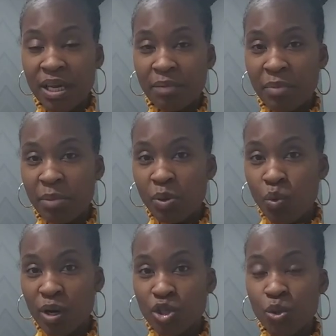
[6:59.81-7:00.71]
and maybe
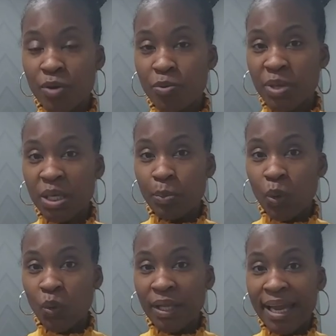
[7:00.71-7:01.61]
one or two other
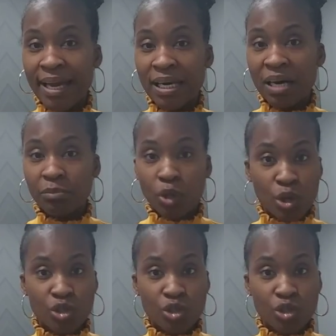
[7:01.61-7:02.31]
people, and long